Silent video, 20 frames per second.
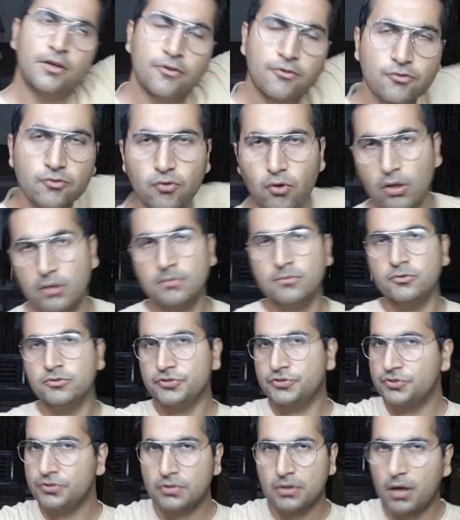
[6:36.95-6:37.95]
So
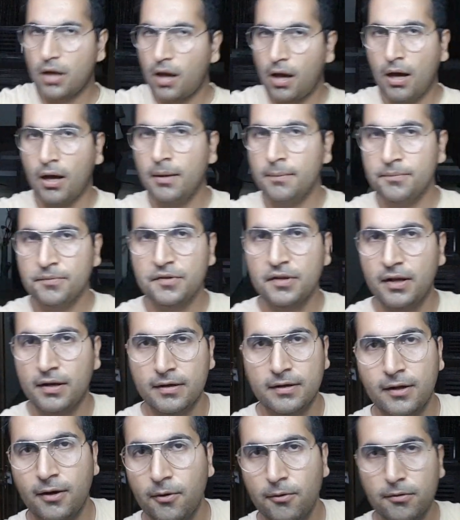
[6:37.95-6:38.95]
almost your arms are
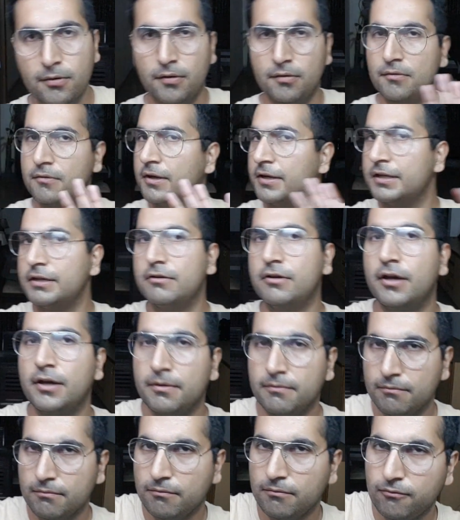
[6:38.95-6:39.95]
now ready
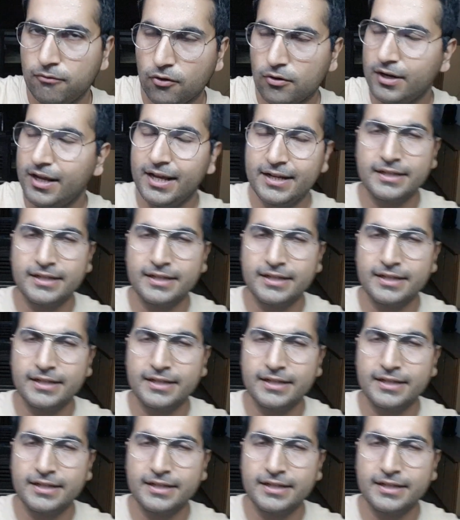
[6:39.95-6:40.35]
for